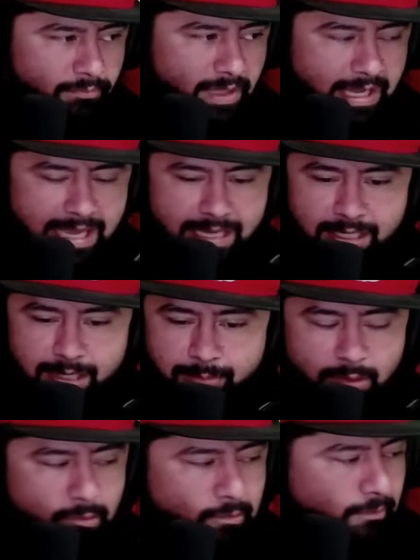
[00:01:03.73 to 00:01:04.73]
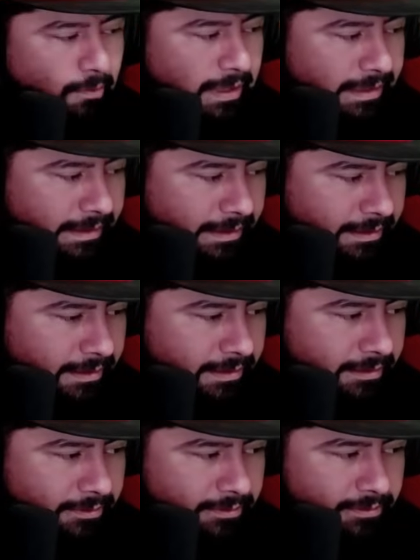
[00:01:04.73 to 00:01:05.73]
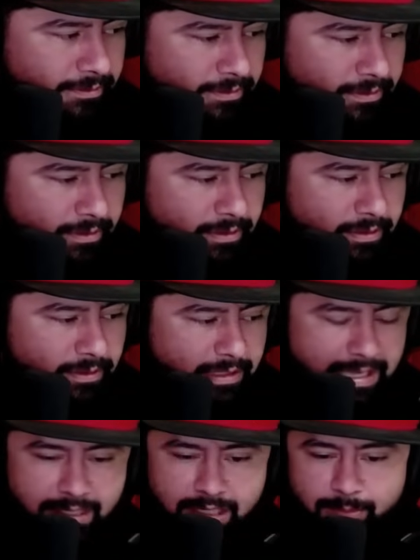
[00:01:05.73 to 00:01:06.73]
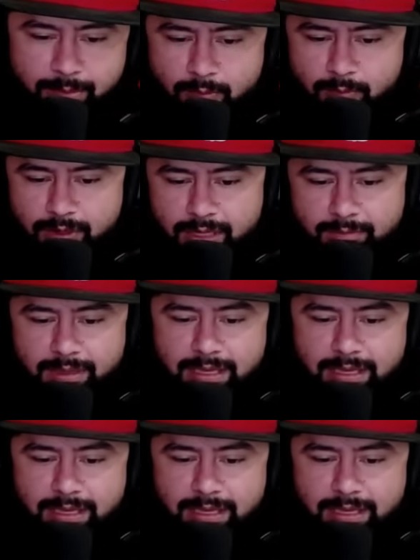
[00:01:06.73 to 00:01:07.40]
at number one, we